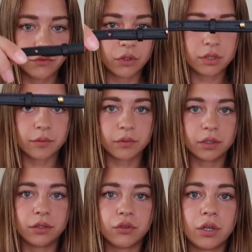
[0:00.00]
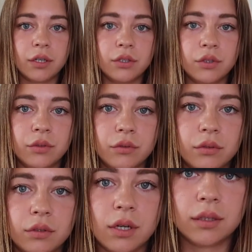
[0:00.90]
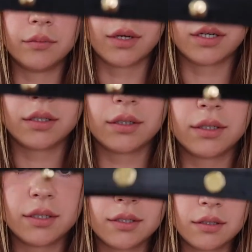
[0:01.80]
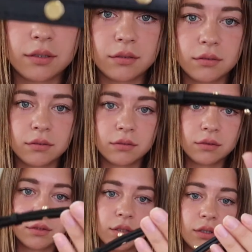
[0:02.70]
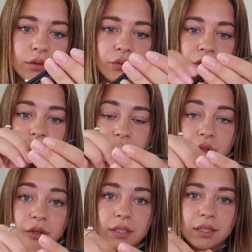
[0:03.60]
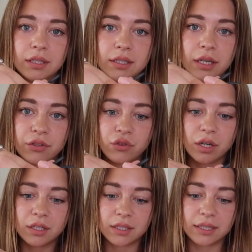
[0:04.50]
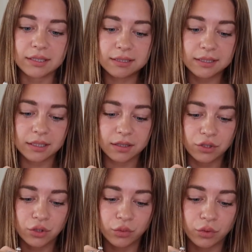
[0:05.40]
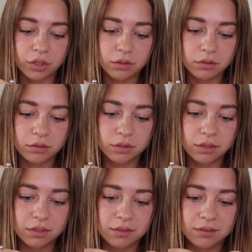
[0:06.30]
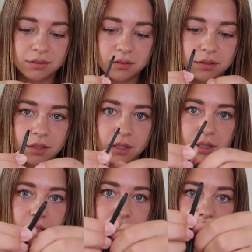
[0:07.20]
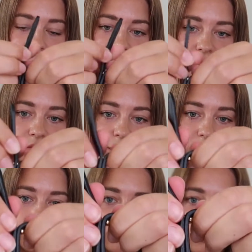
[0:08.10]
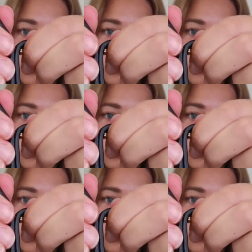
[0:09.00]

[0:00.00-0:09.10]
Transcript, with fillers: First, I'm gonna try to unbuckle this, which is not that easy. I tried it yesterday at the store, and yeah,